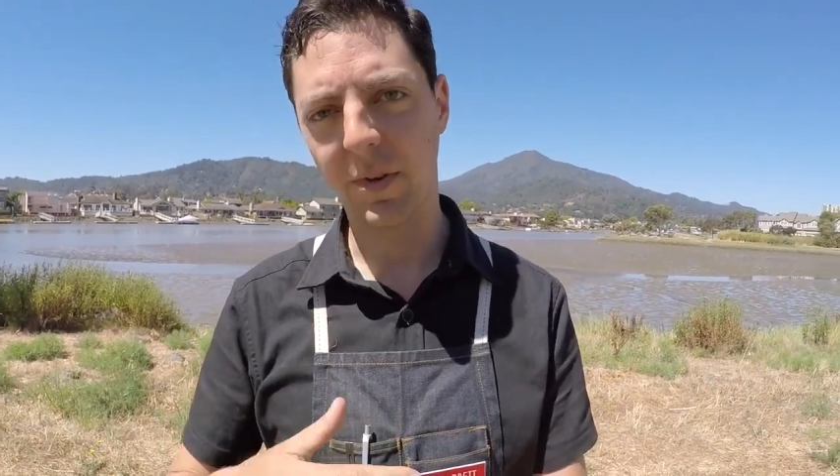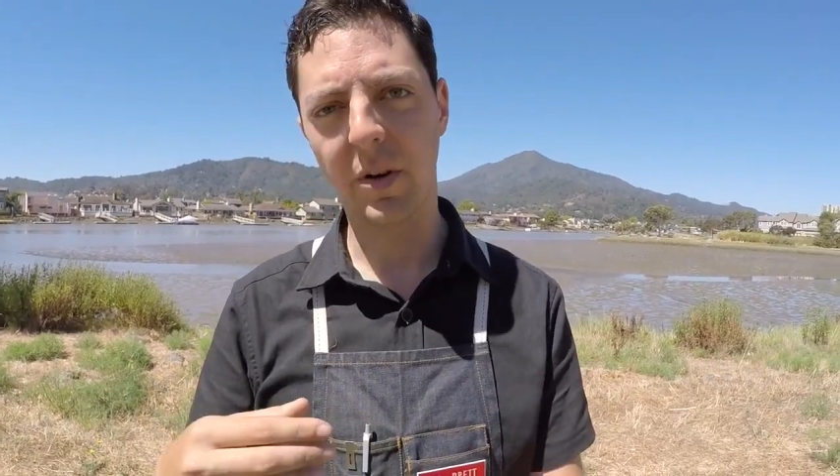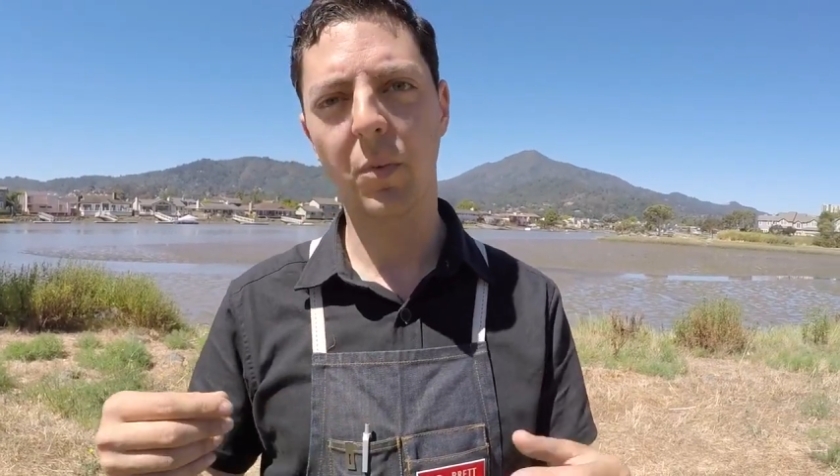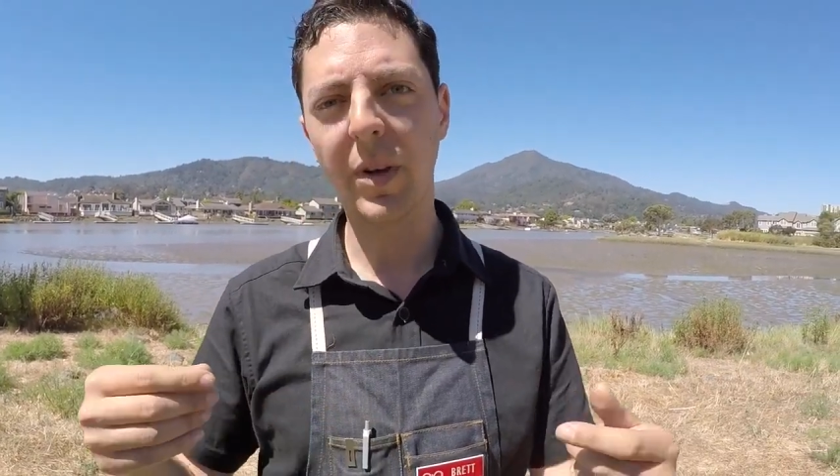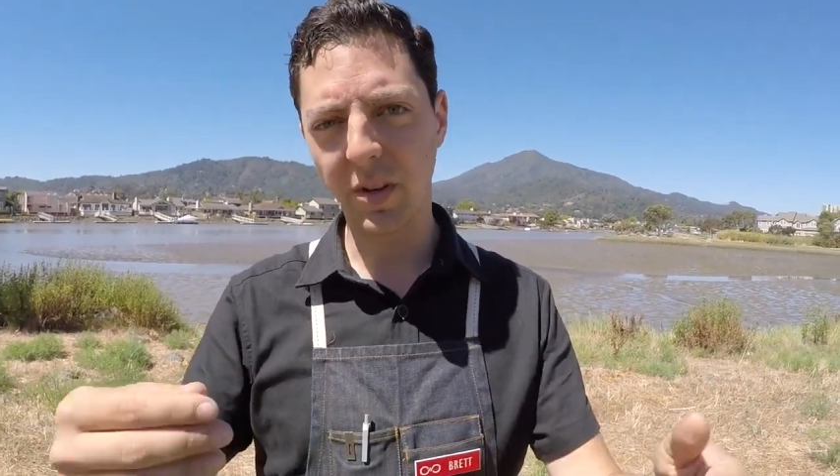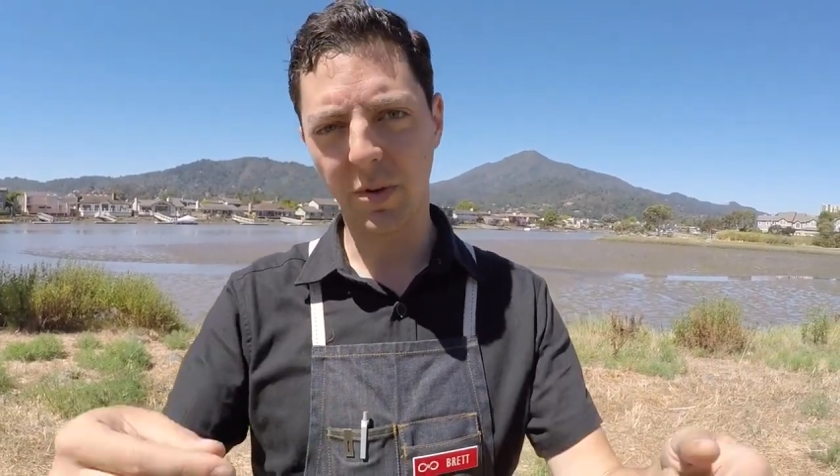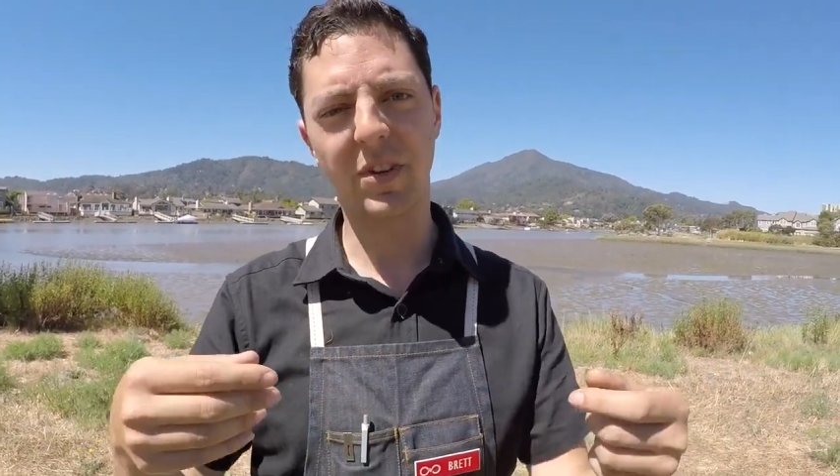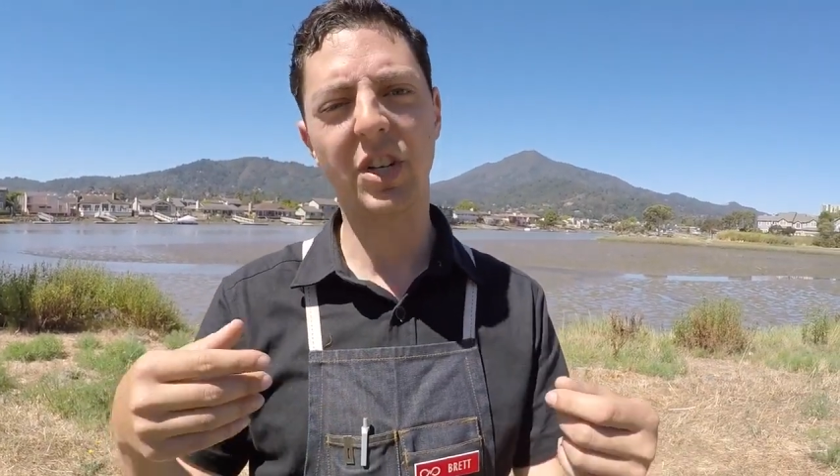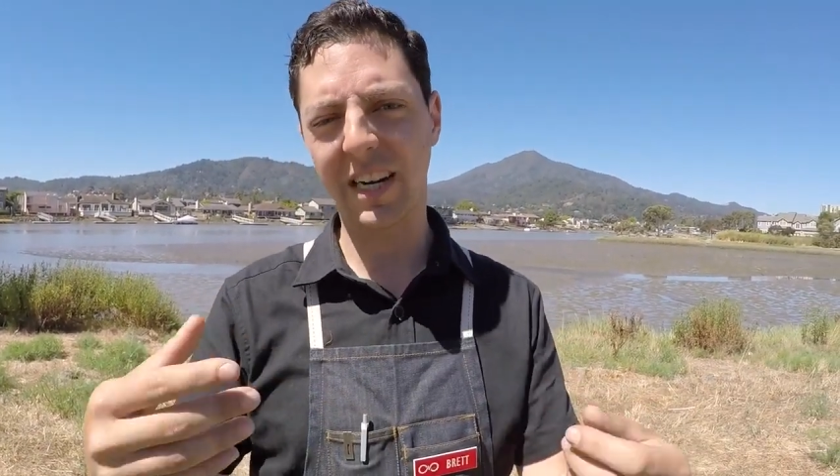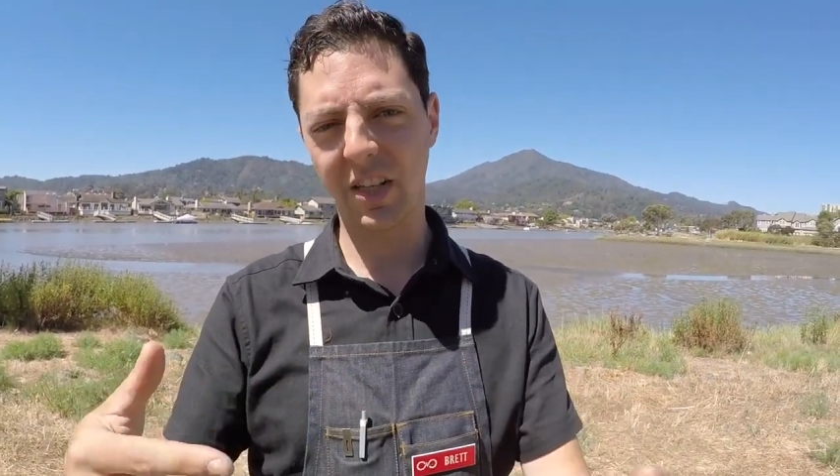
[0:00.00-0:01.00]
you know we do have
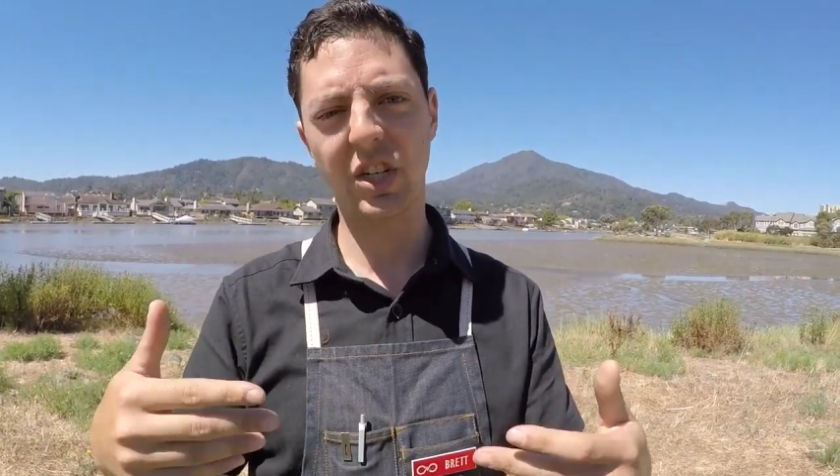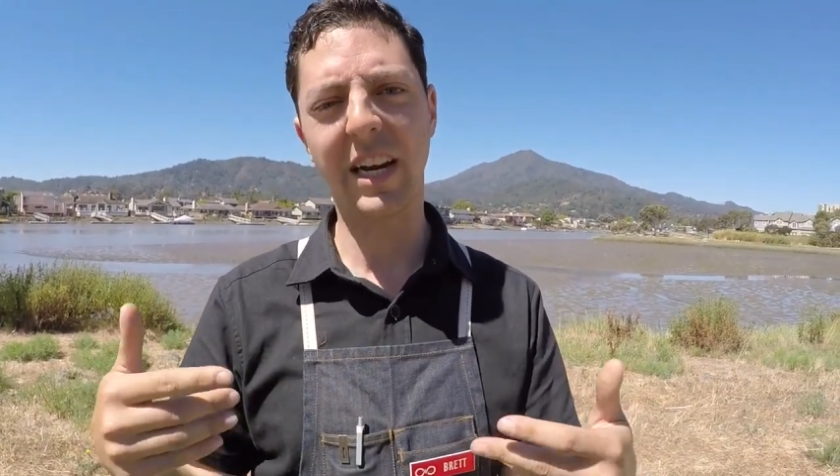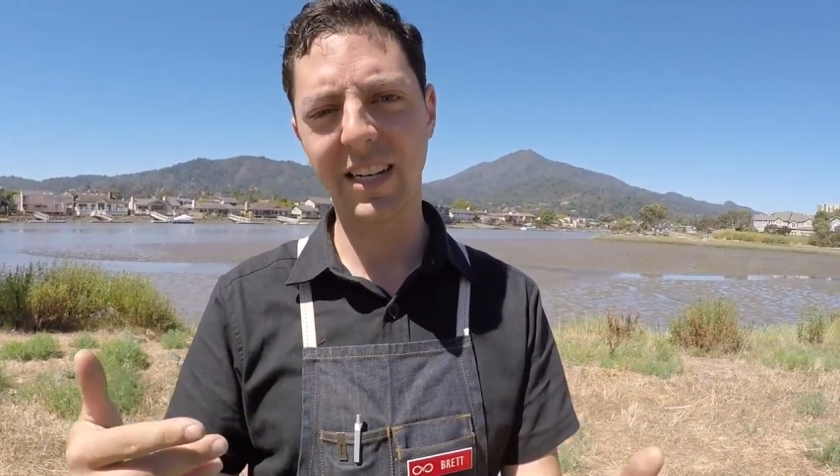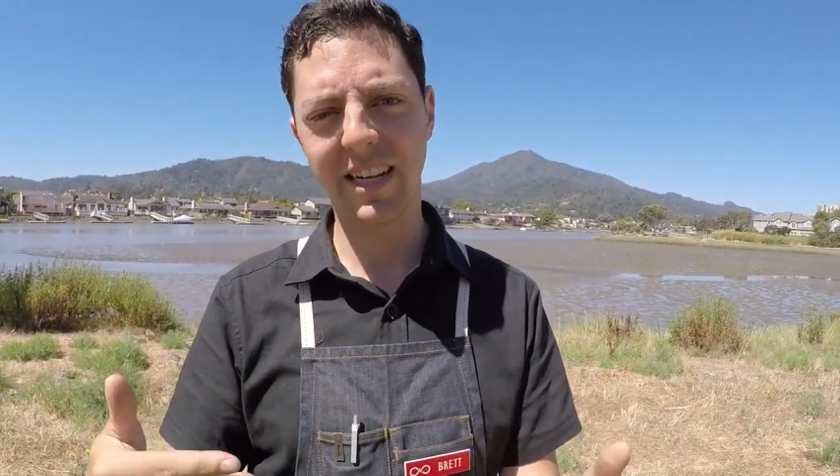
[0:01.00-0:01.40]
to check the chain